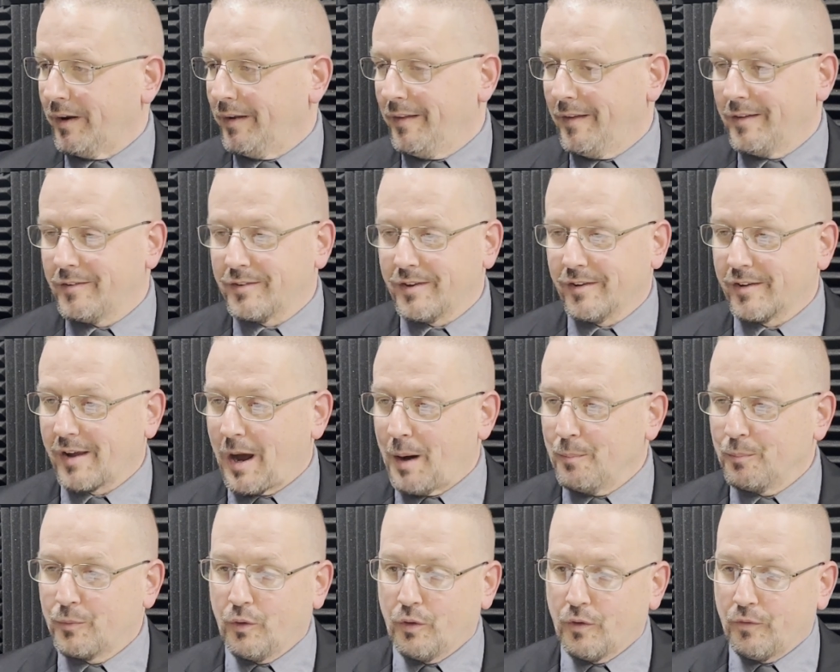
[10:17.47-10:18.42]
And this has come
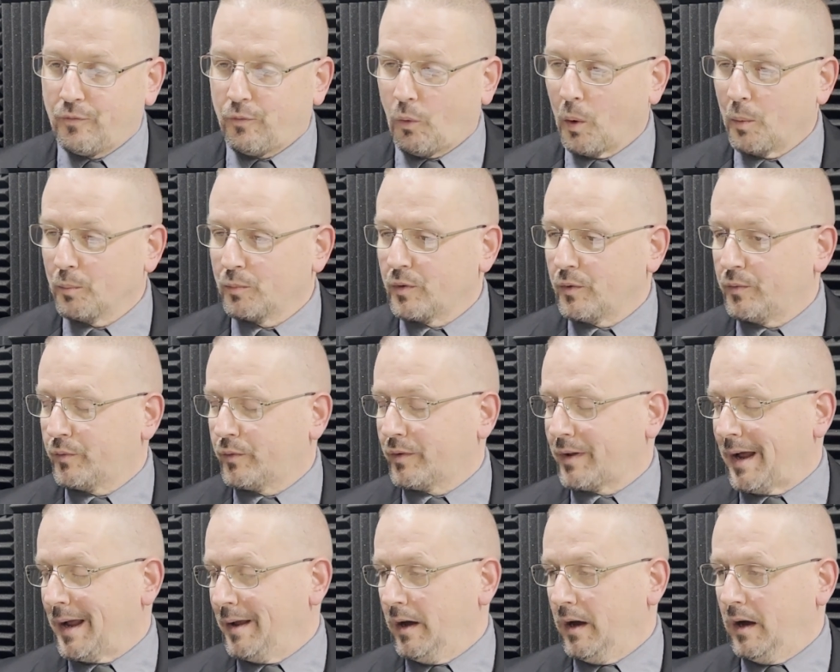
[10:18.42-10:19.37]
through the forms of,
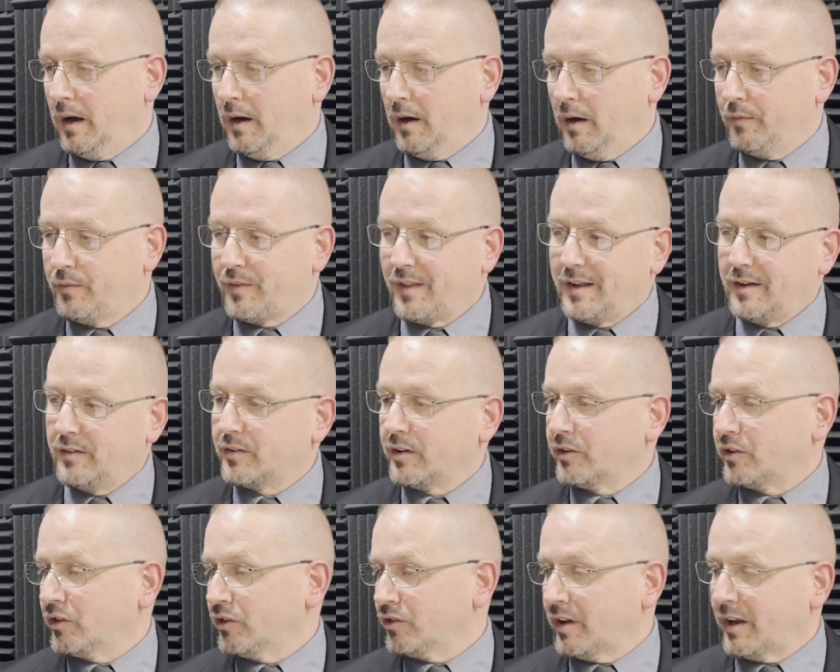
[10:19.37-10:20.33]
uh, of things such
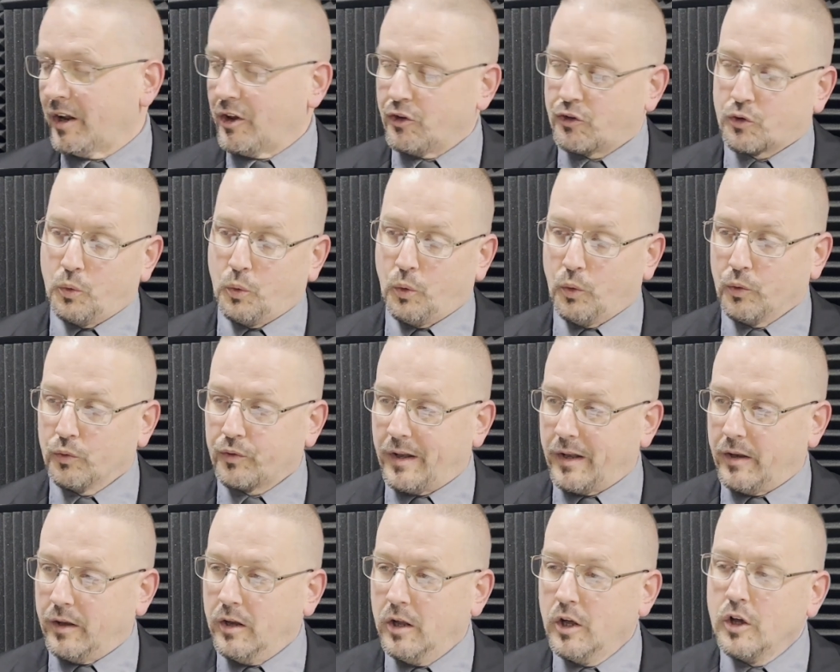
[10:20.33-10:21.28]
as Sunday schools and
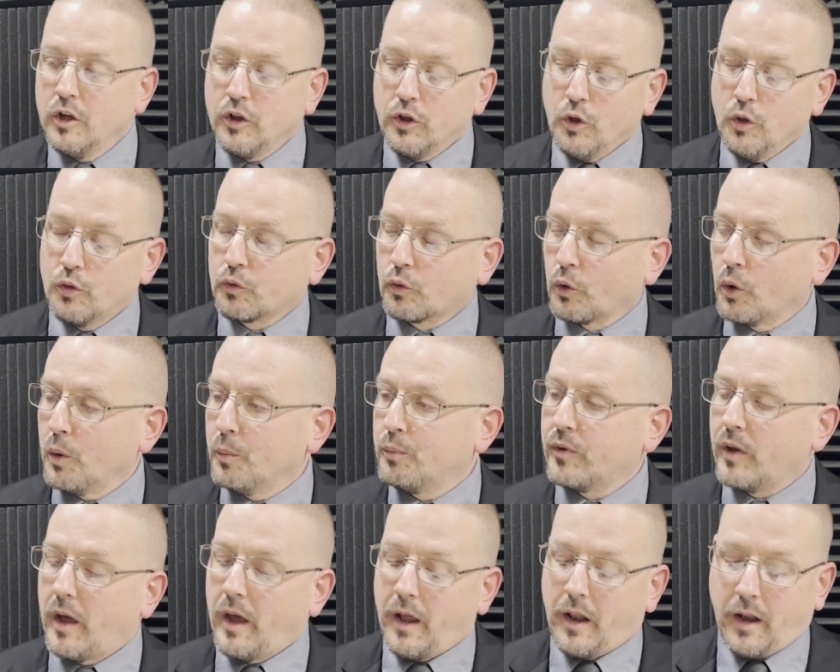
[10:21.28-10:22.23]
youth groups
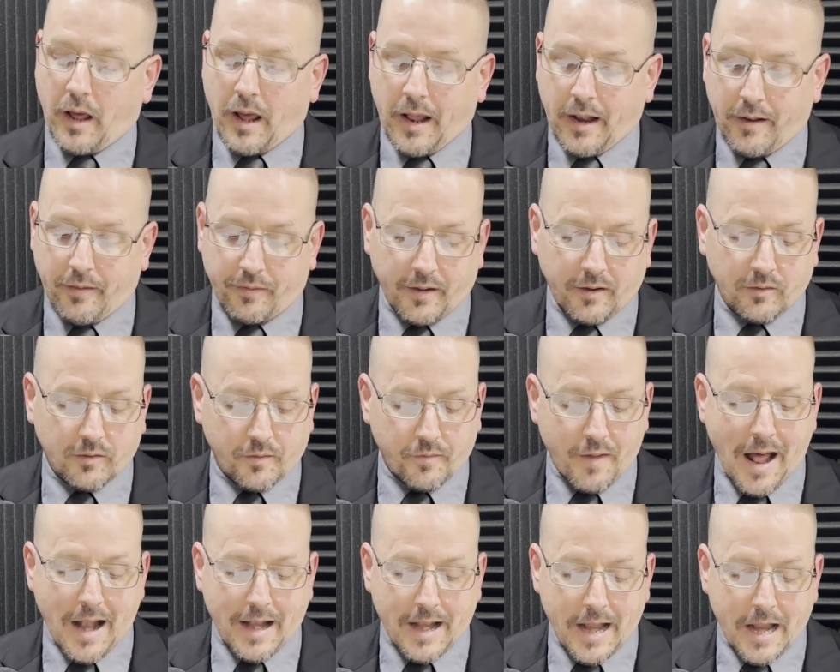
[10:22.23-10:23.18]
and, and things of
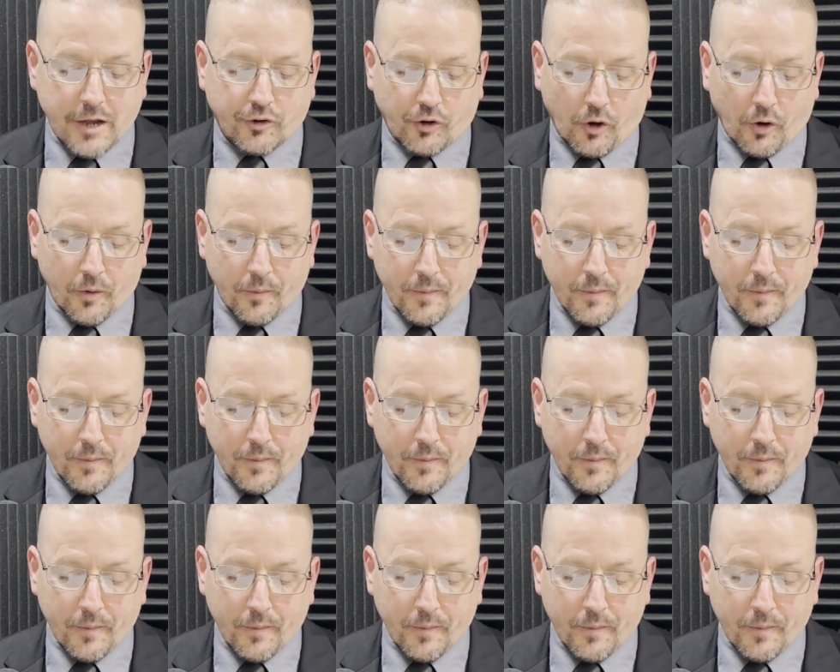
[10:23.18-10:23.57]
that nature.